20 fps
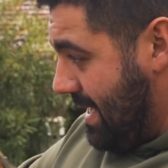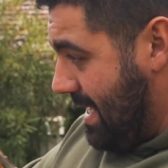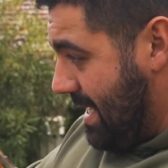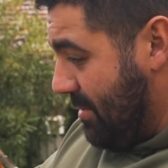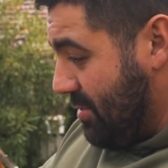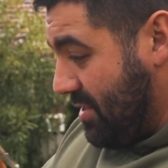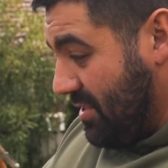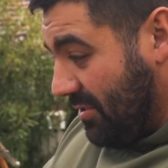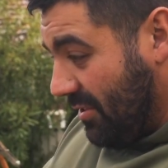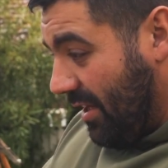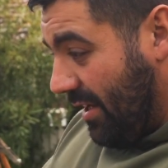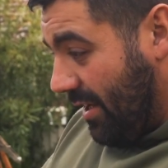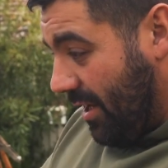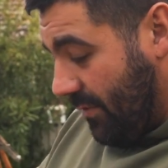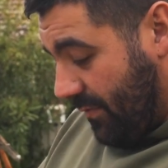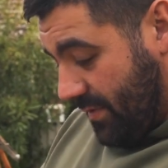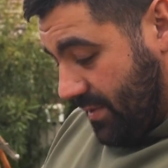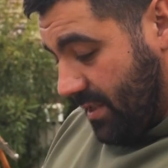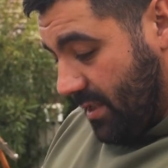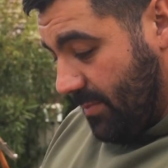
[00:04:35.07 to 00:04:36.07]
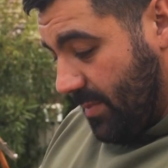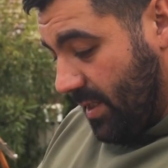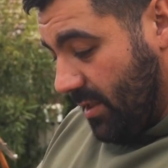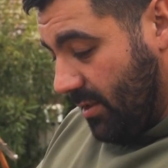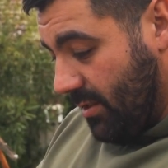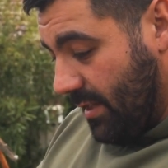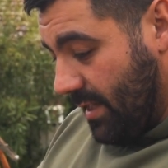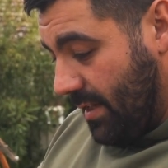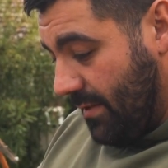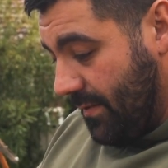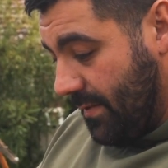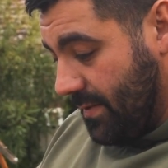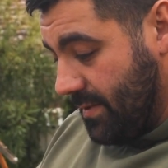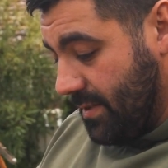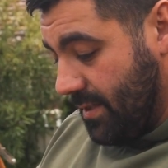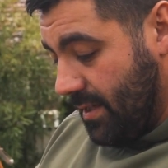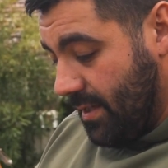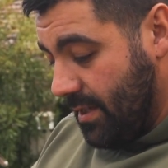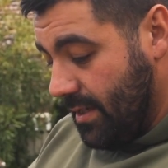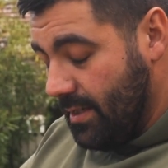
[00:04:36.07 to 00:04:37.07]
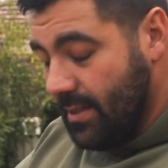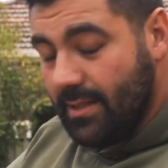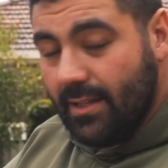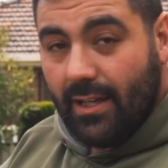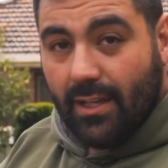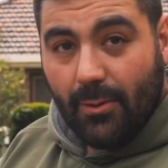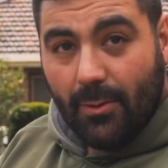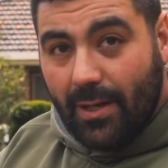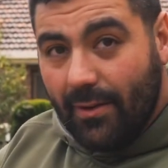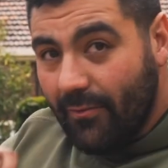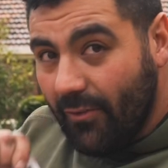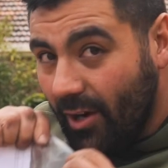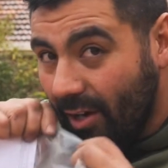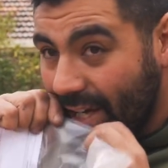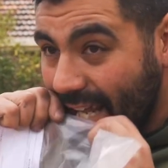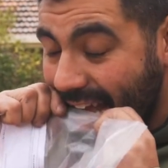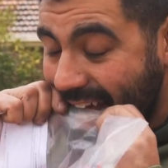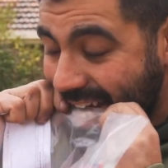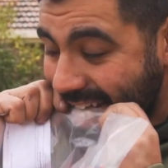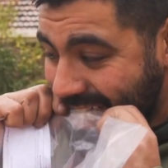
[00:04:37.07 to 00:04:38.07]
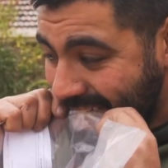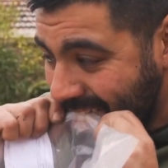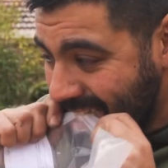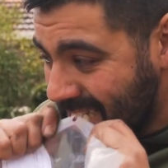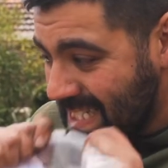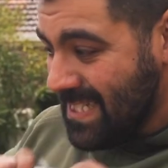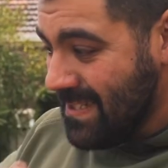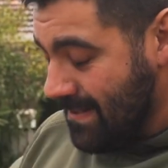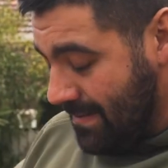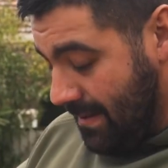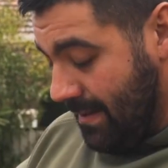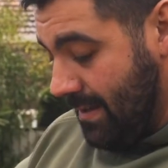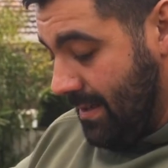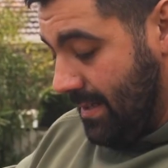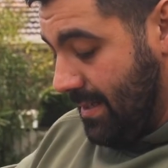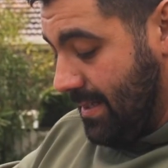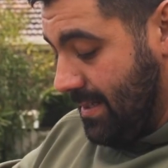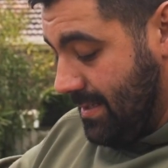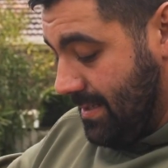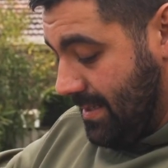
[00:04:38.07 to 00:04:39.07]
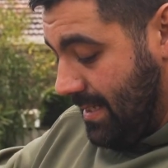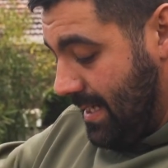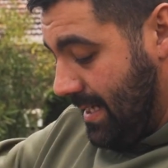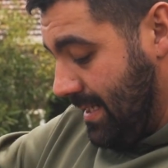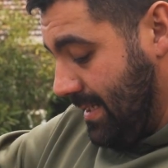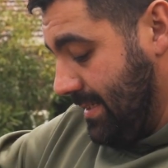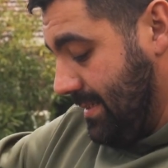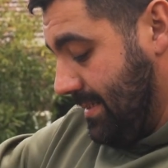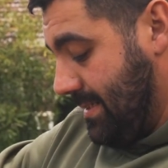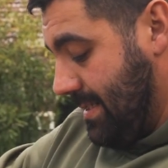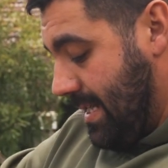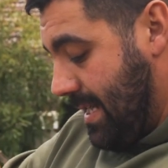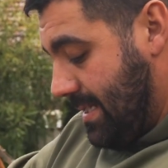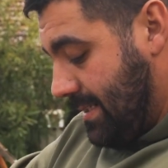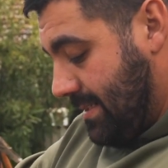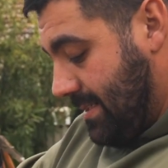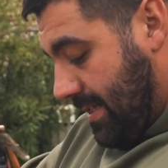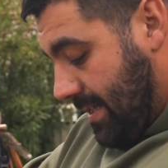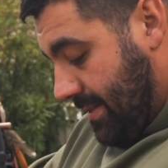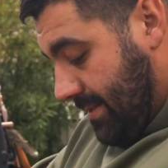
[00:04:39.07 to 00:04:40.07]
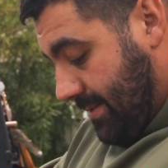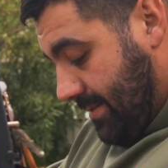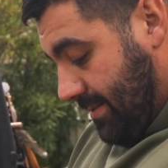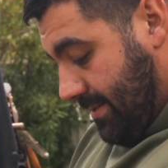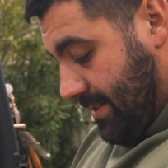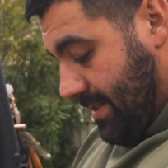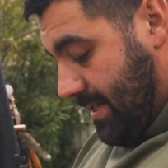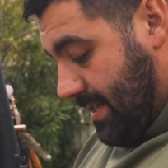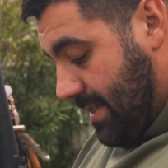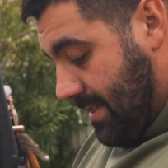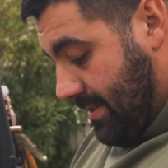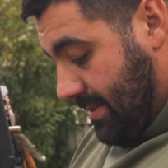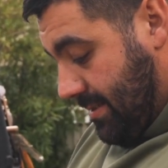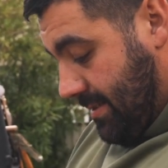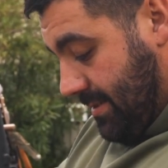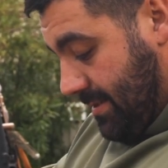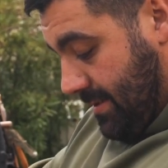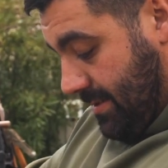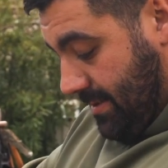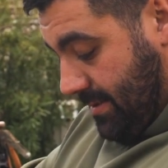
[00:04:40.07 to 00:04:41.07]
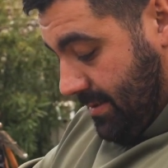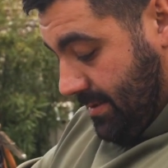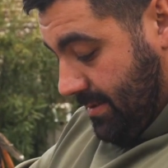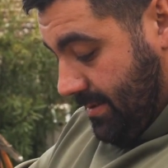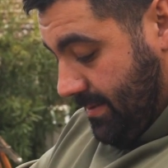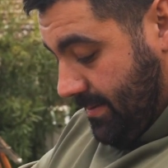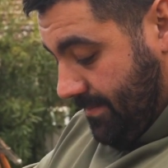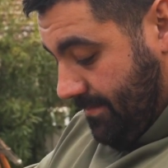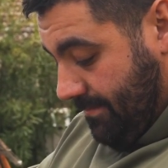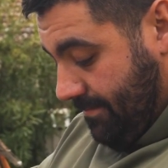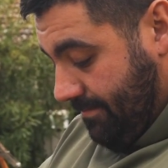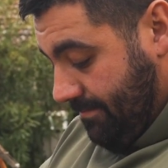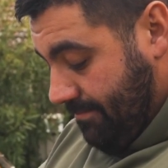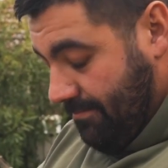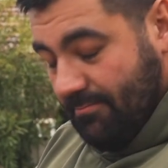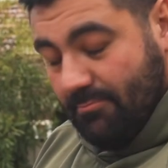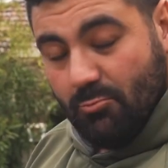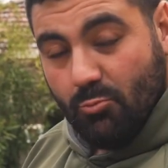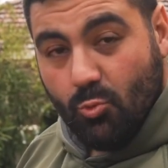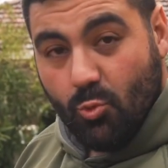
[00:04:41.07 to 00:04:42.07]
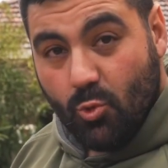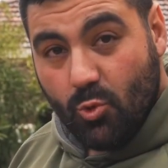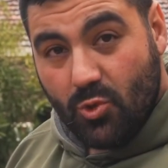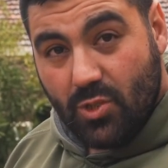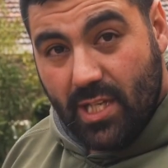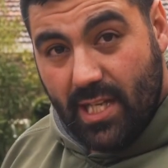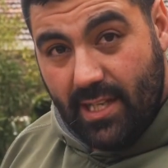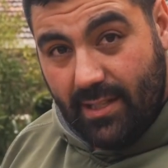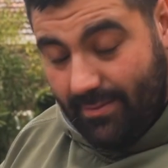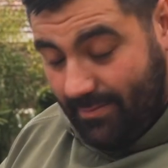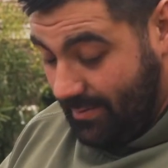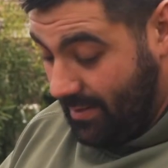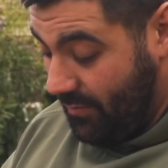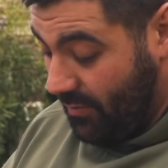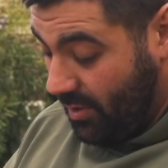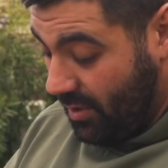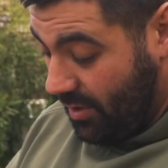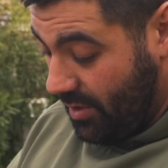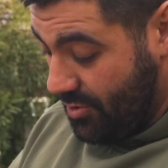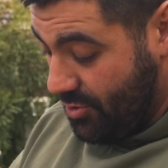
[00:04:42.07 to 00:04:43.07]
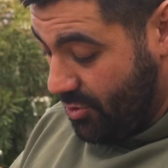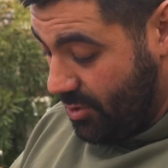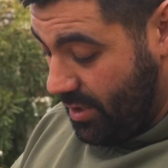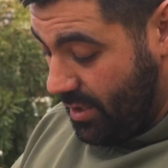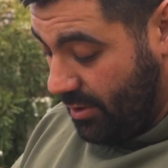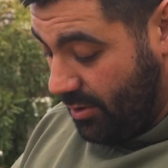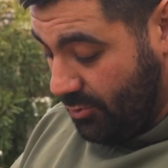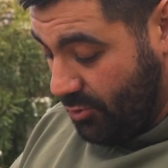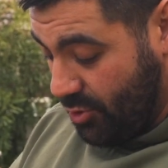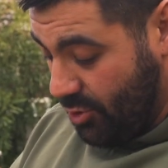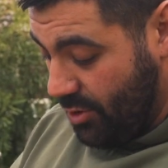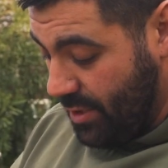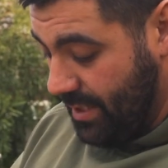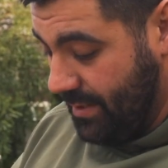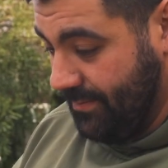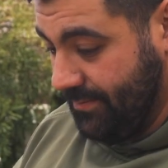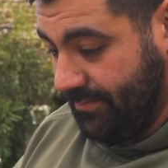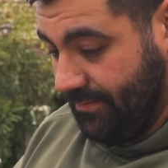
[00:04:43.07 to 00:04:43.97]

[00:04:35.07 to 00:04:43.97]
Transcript: We still don't know if it's going to be long enough, so the only way to find out is start, test, and we'll see. If I've got to join, I'll join.